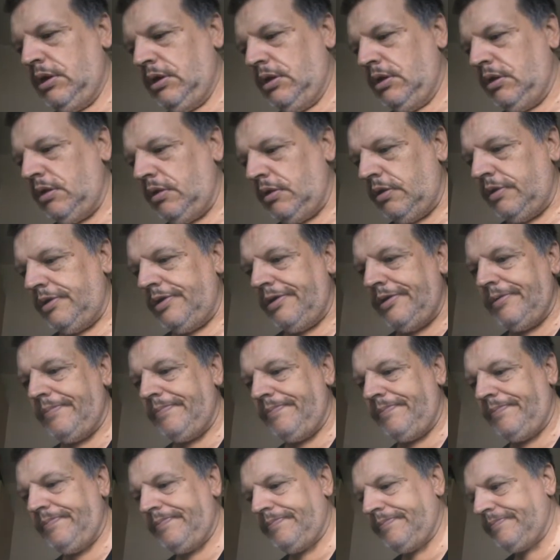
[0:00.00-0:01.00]

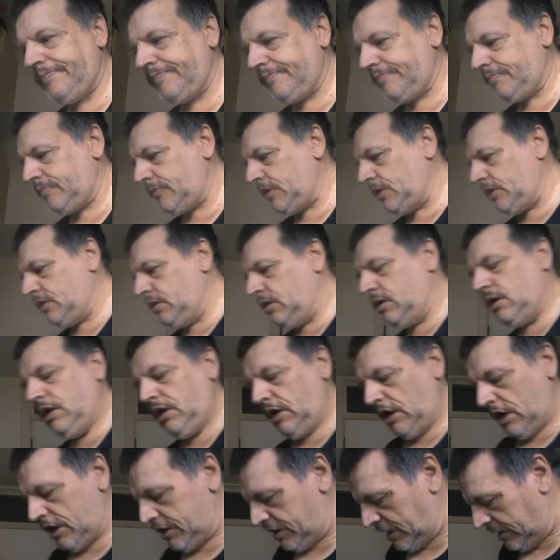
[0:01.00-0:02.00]
And
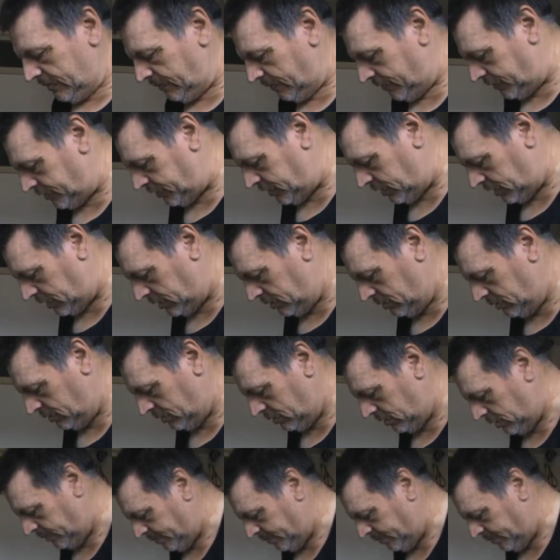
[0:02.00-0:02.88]
the other thing I